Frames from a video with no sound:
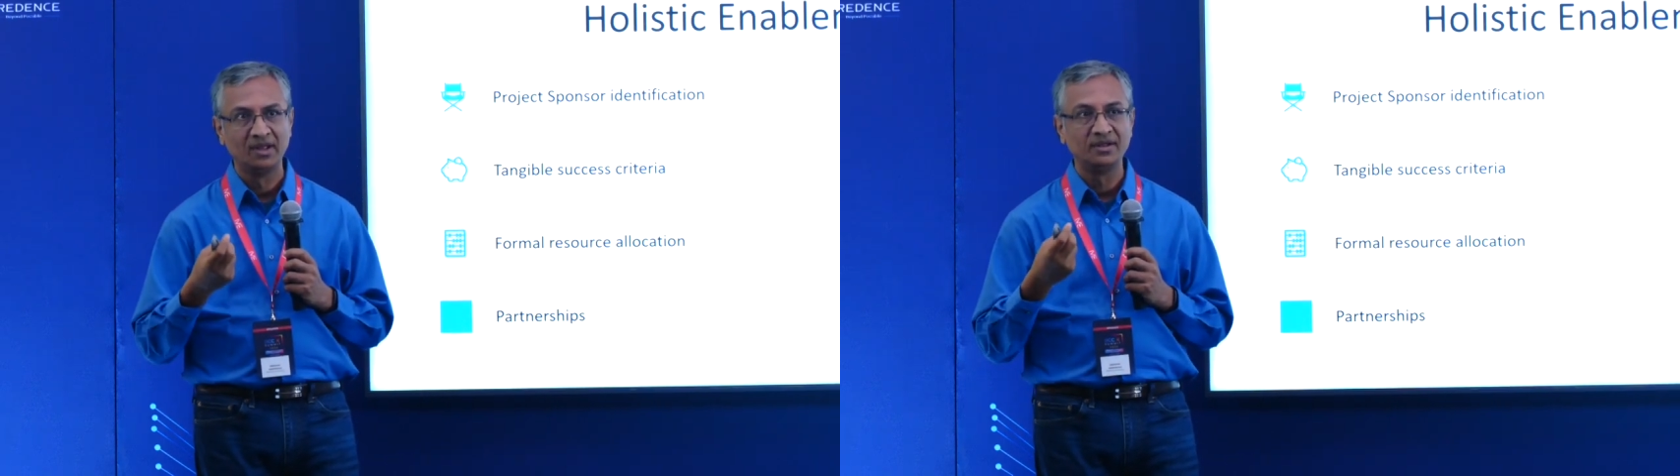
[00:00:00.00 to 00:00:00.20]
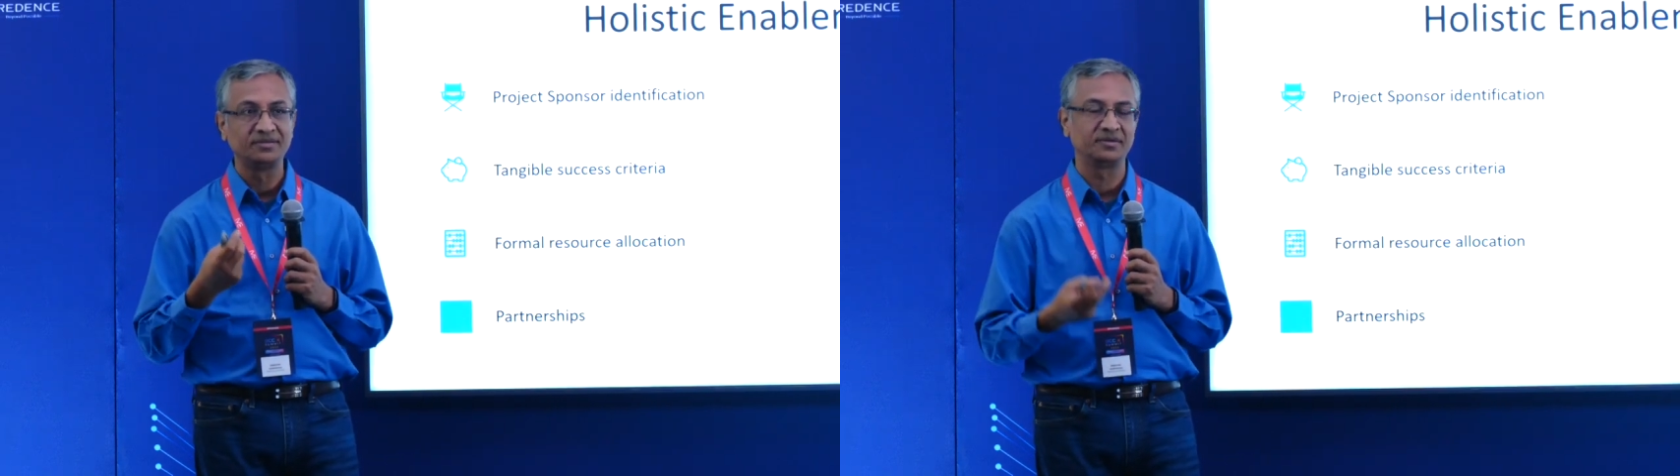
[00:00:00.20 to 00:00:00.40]

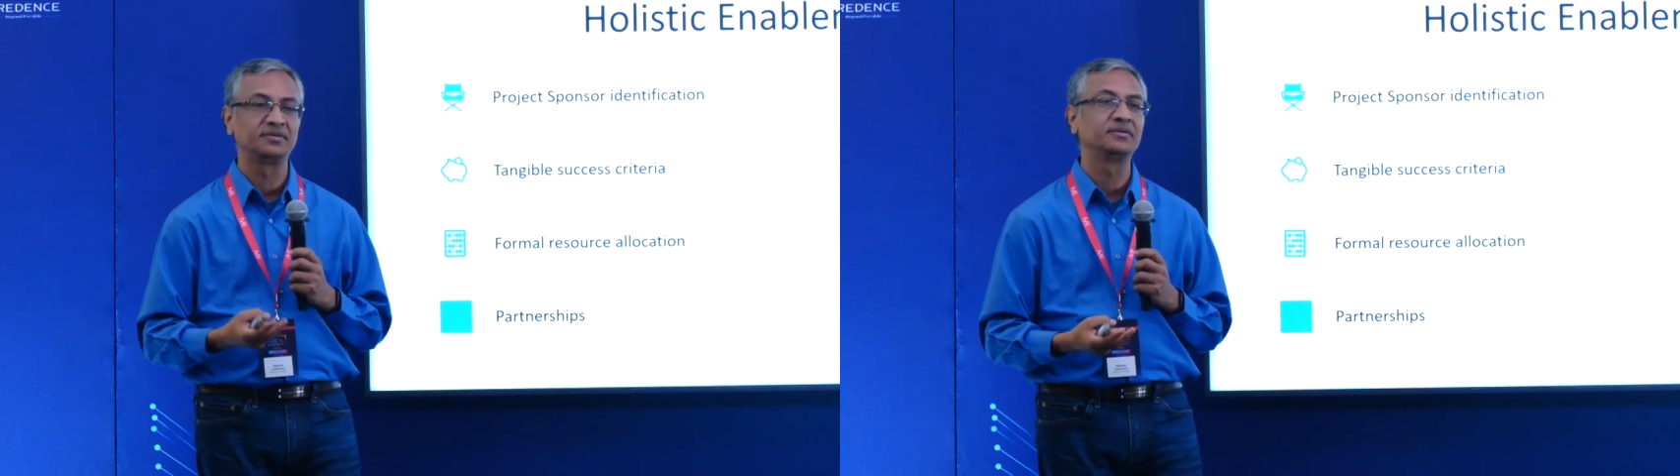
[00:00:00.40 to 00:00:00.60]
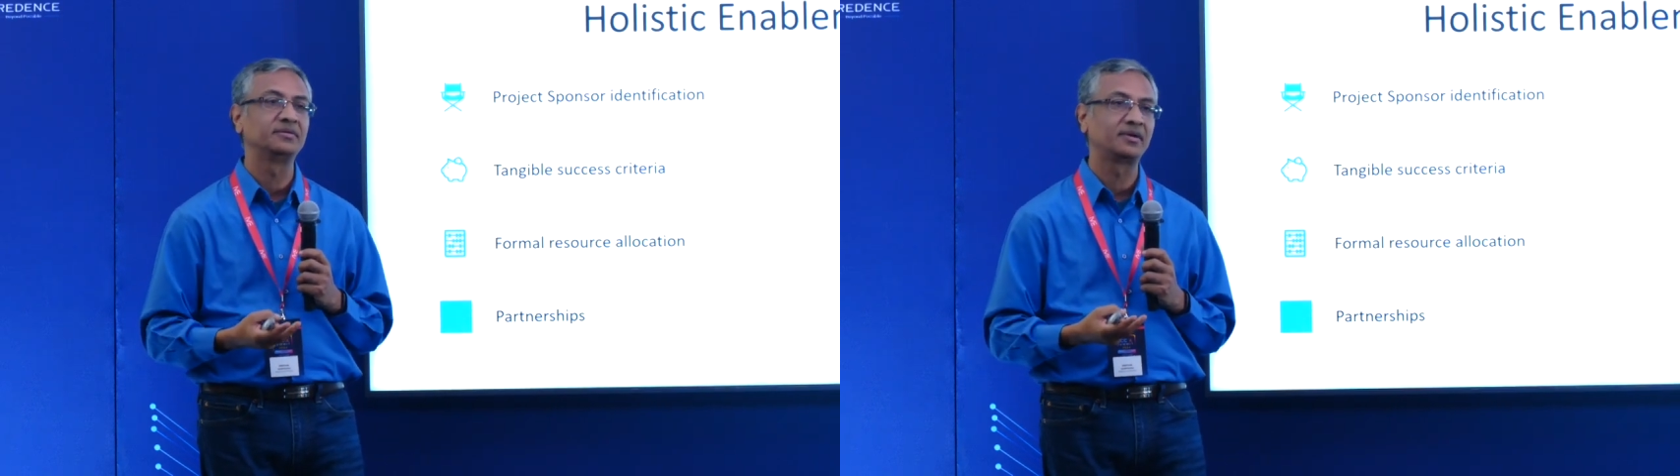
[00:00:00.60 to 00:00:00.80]

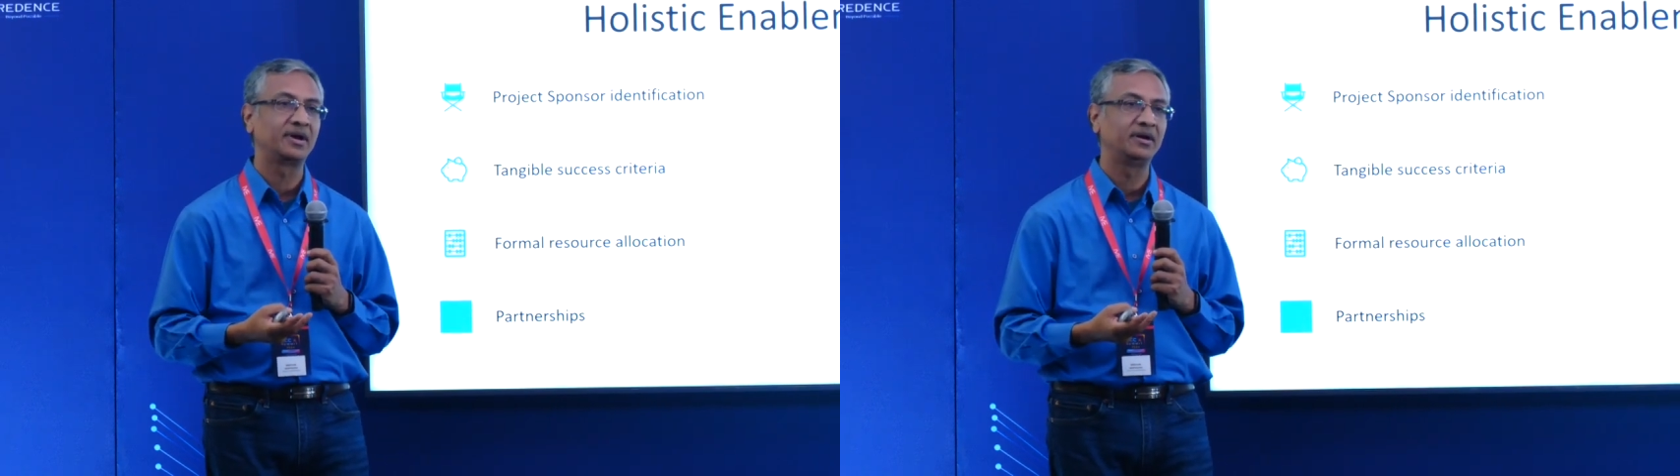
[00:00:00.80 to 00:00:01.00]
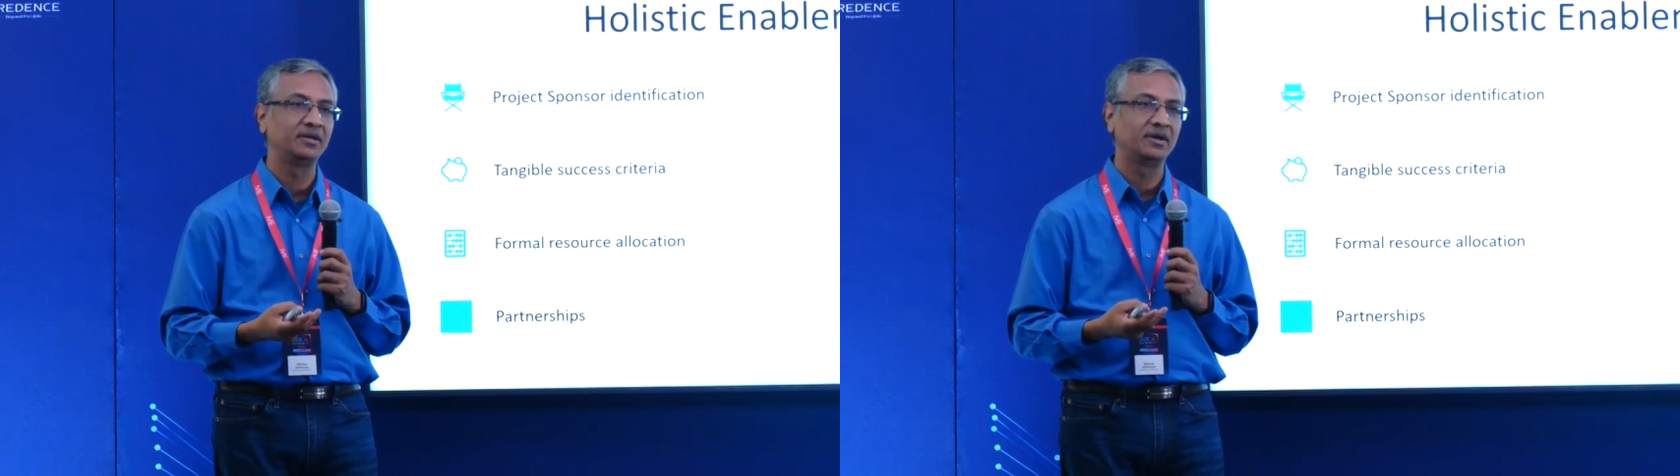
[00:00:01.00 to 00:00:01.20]
success
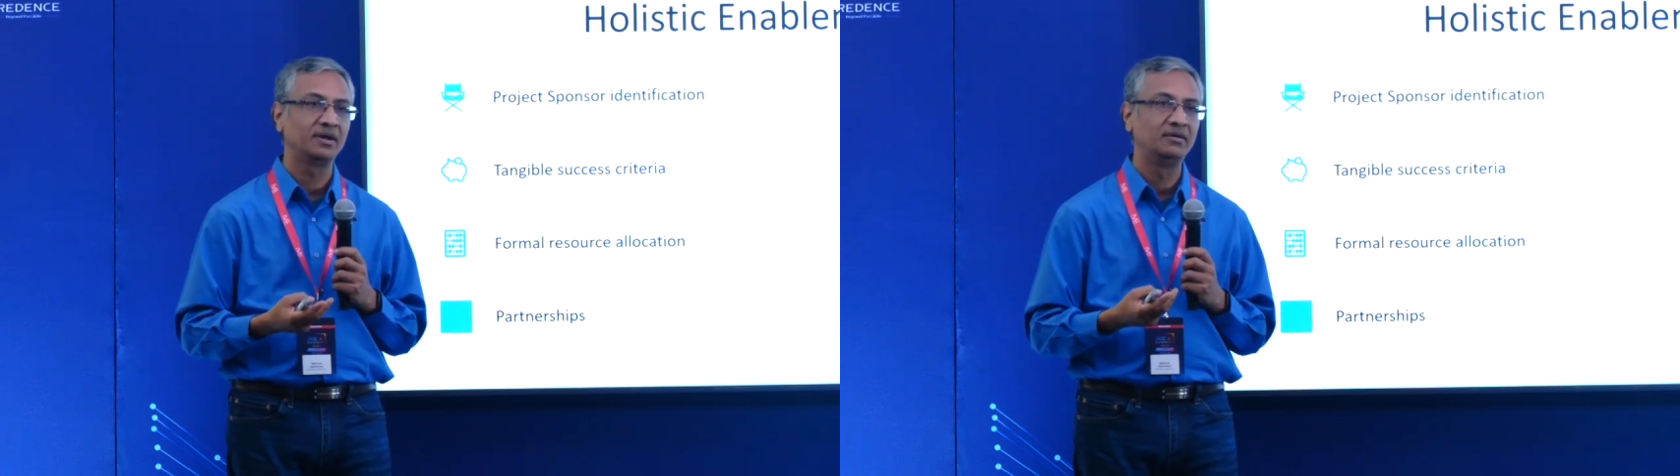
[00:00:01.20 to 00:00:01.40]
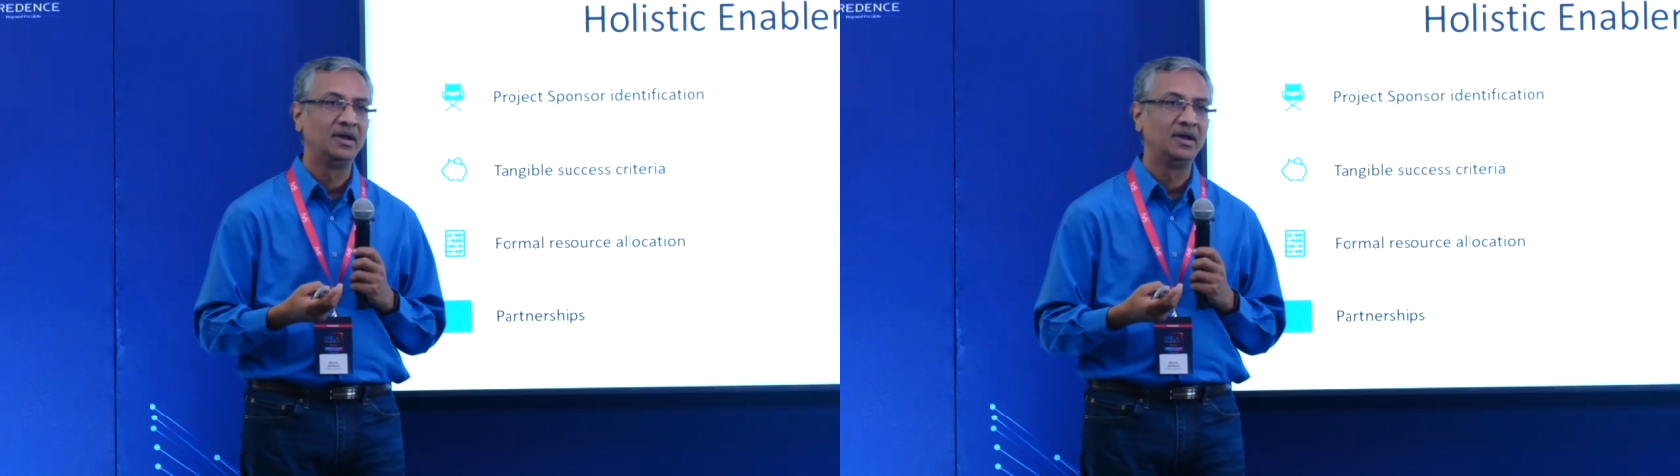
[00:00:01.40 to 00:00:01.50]
criteria,